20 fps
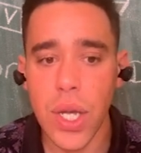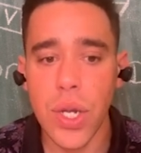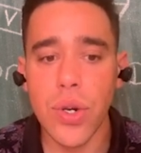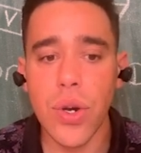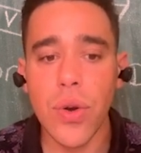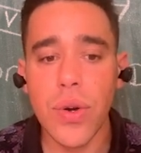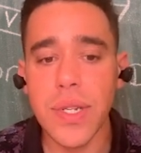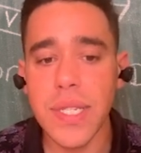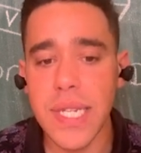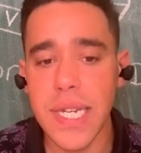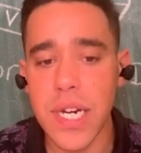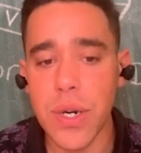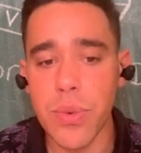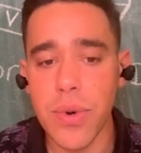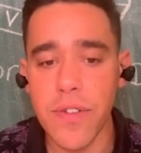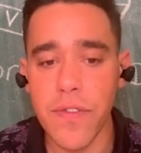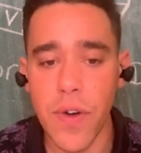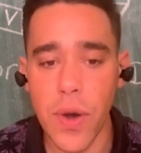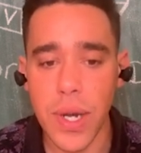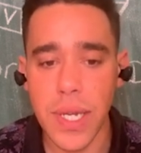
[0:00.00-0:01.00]
Notice here
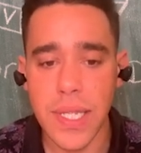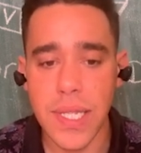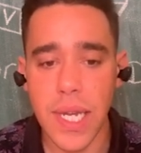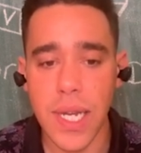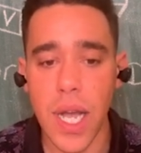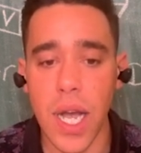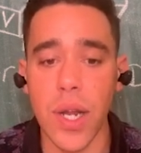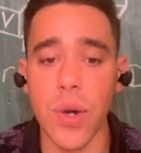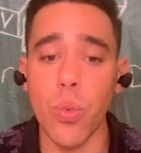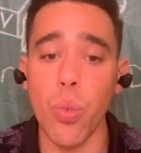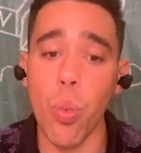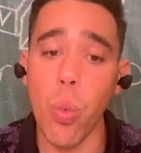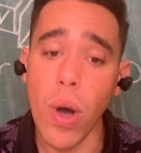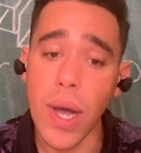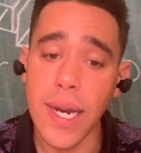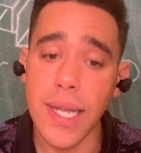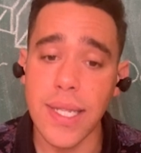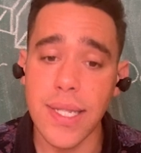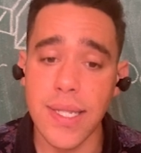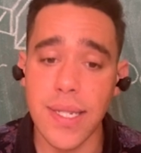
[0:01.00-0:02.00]
we're focusing on
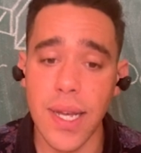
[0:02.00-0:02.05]
what is